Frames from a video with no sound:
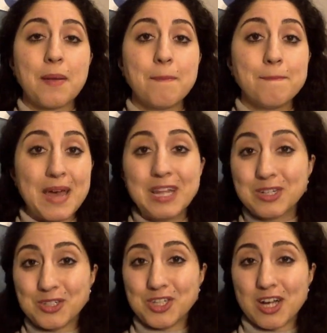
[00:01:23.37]

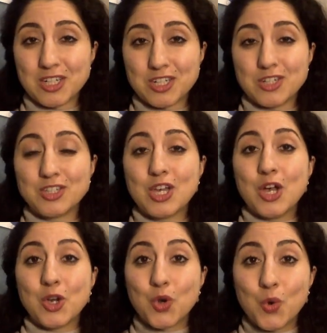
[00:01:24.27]
Medical doctors
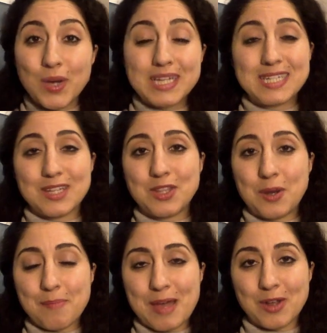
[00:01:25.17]
quit their
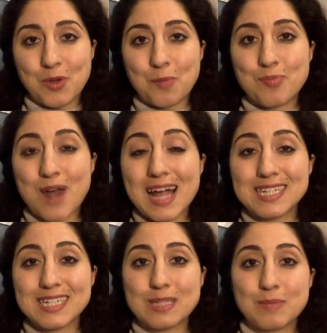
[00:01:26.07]
medical
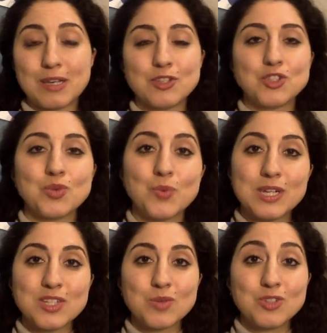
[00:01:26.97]
practice because the
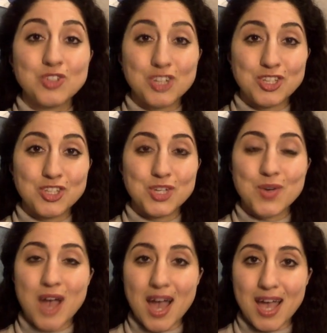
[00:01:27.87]
risk was just too
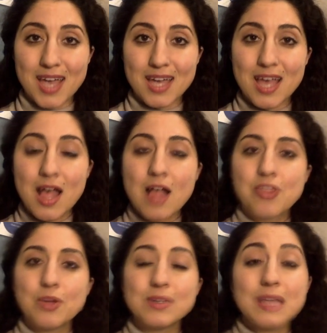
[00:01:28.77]
high.
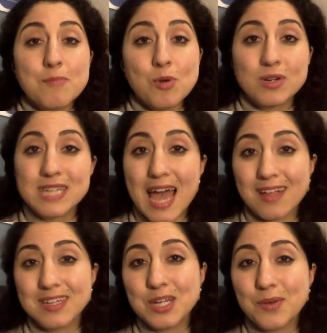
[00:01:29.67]
There was a
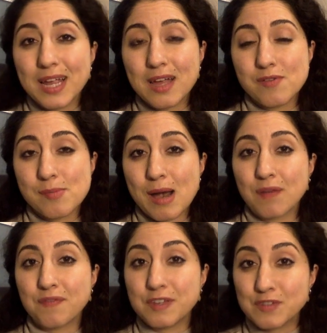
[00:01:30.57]
mortality rate of about
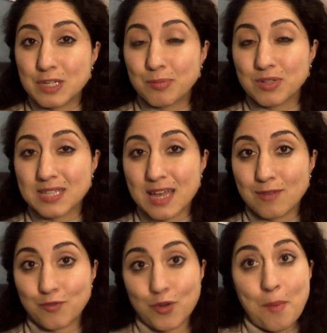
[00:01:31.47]
50%
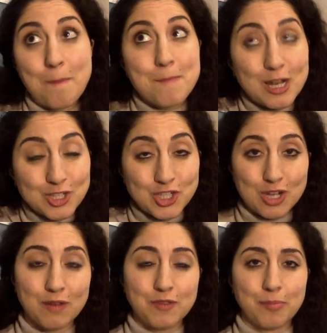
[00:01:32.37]
for much
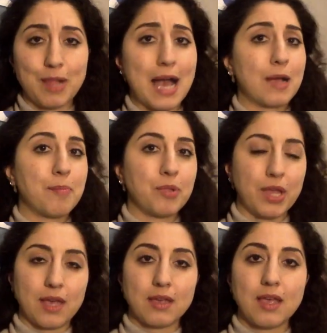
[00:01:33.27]
of the Black
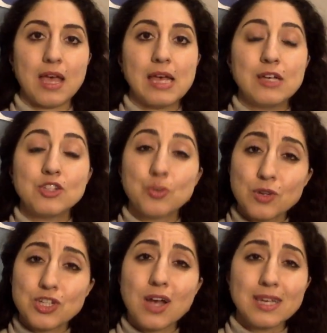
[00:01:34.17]
Plague. So we're
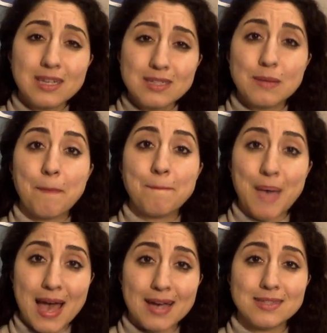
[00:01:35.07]
talking some
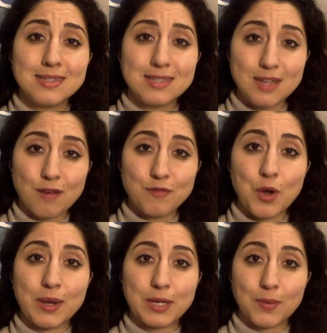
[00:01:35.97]
bad stuff
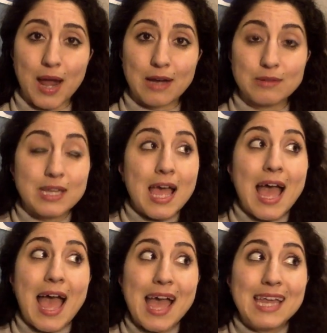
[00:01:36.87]
going around.
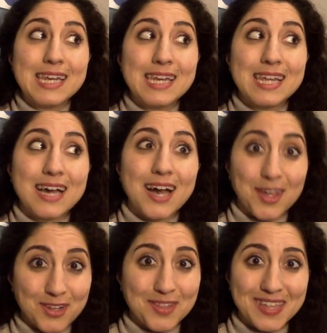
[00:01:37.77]
And
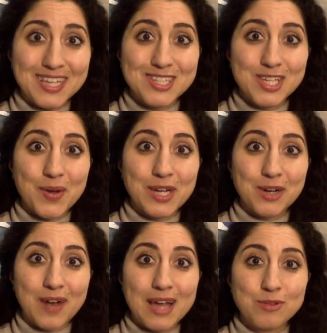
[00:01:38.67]
other things going
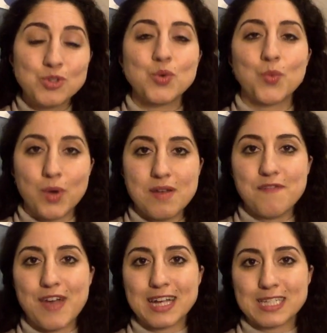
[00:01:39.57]
around were
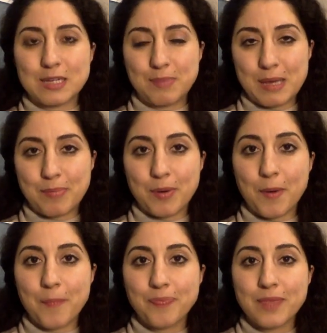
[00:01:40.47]
infected people.
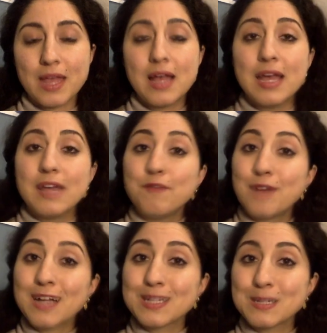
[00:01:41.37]

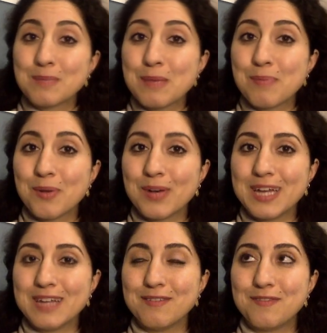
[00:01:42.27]
Infected people,
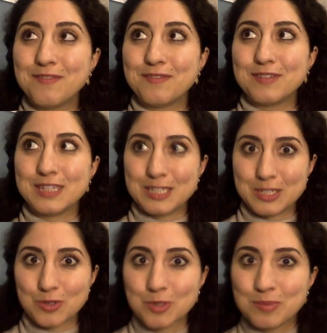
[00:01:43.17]
if in
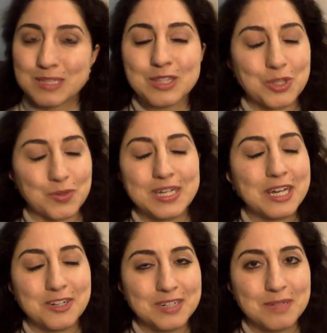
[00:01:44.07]
groups in
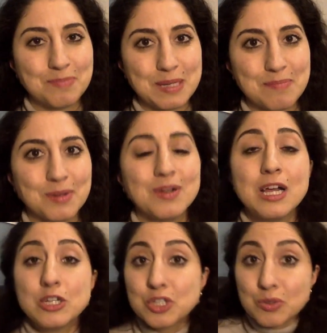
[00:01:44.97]
300 people,
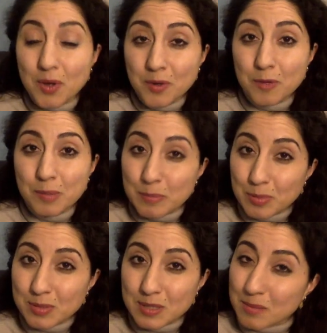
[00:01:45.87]
200 people
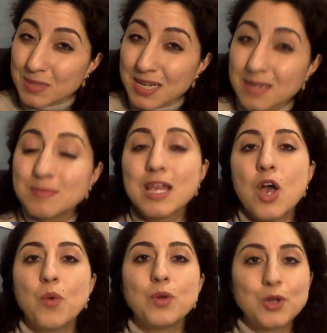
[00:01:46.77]
sometimes,
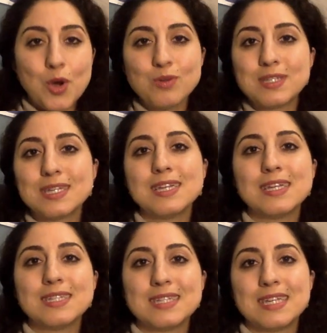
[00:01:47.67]
would go city to
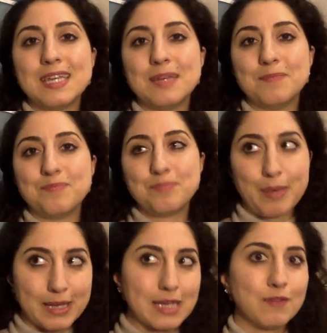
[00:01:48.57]
city
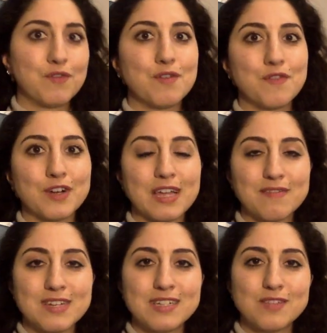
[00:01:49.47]
begging for
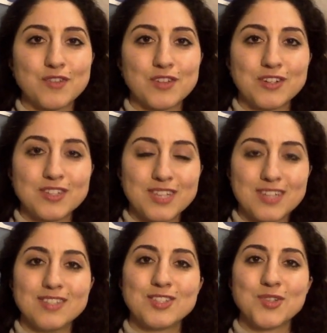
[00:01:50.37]
forgiveness for their
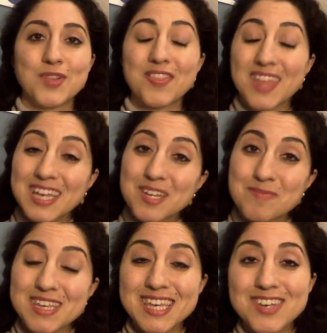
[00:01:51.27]
sins so that they could
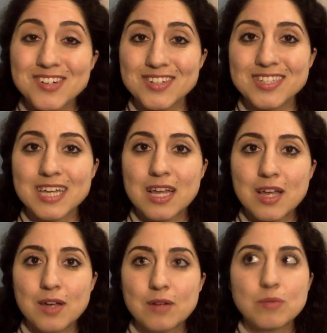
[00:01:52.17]
be healed.
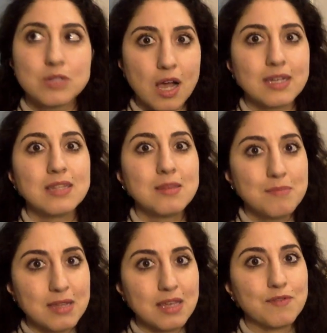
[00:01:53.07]
We're talking the
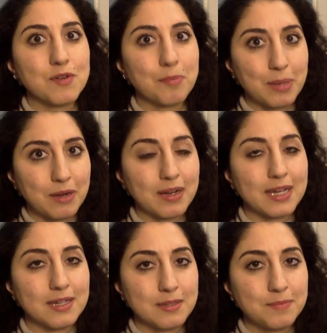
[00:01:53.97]
medieval period.